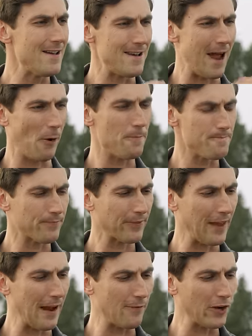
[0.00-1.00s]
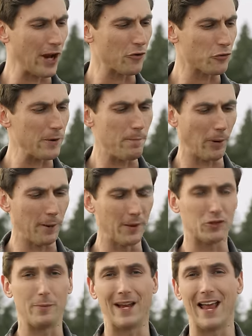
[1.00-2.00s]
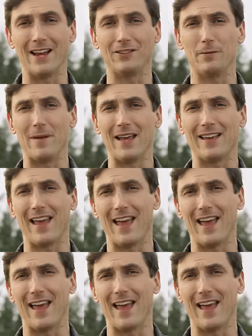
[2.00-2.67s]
Now, every country pretty much began to make